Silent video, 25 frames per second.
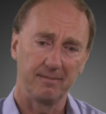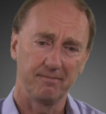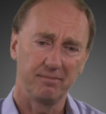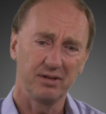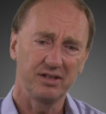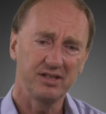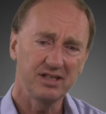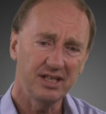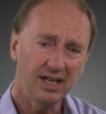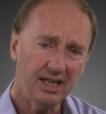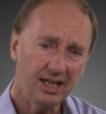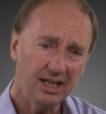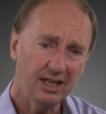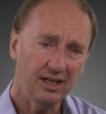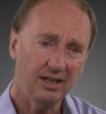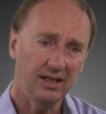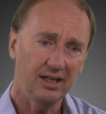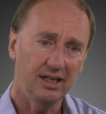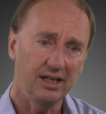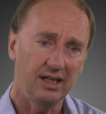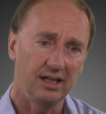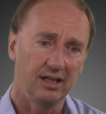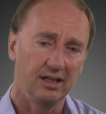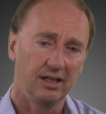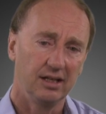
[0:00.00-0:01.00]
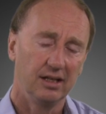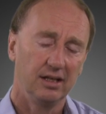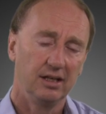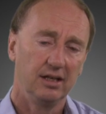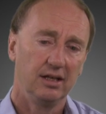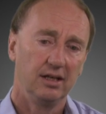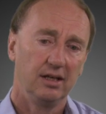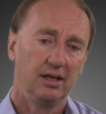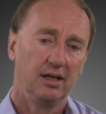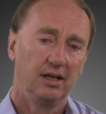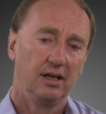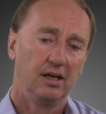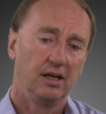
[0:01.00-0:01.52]
particularly
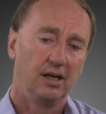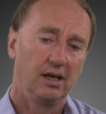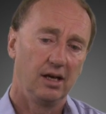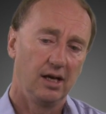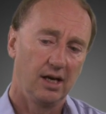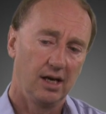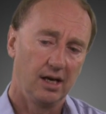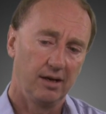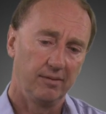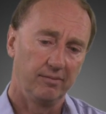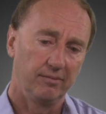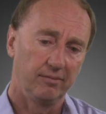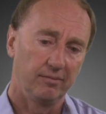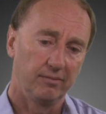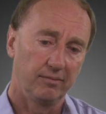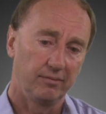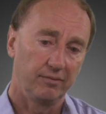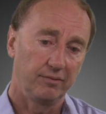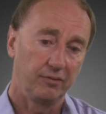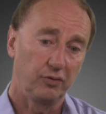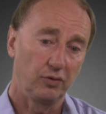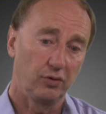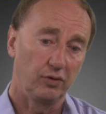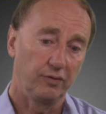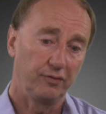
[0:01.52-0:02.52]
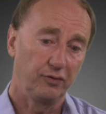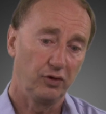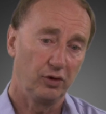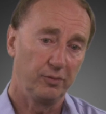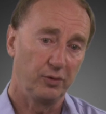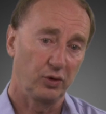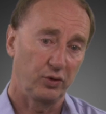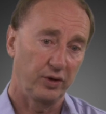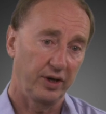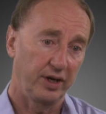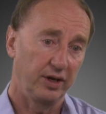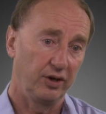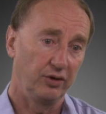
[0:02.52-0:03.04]
for
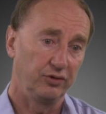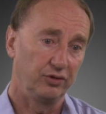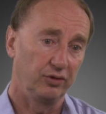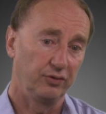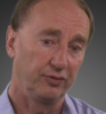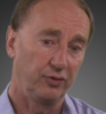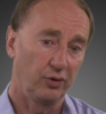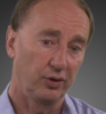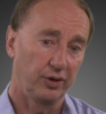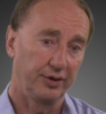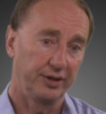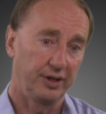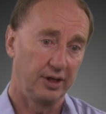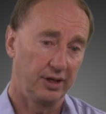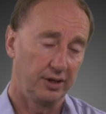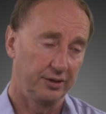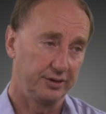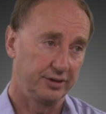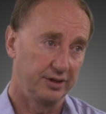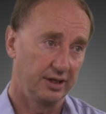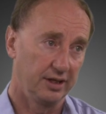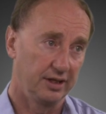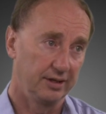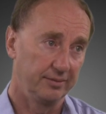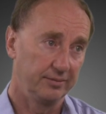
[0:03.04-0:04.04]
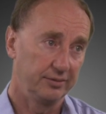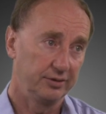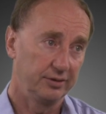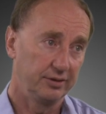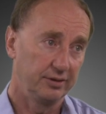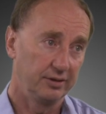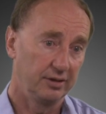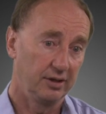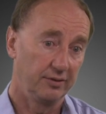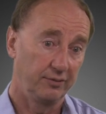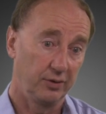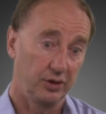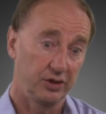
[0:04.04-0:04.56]
former cricketers who fall on hard
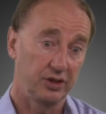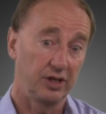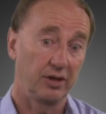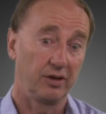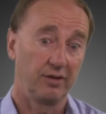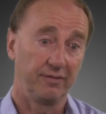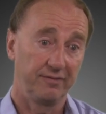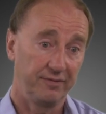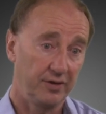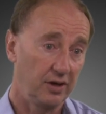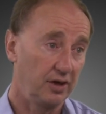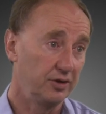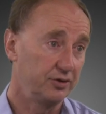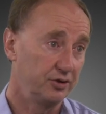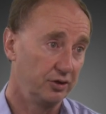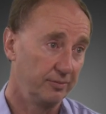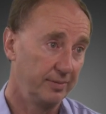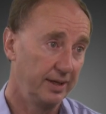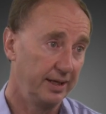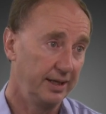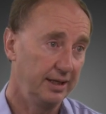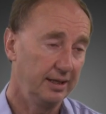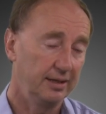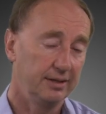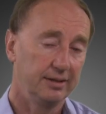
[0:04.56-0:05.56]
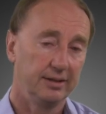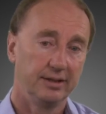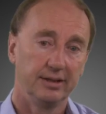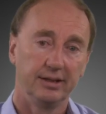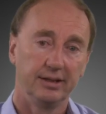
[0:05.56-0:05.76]
times, of which there are far too many.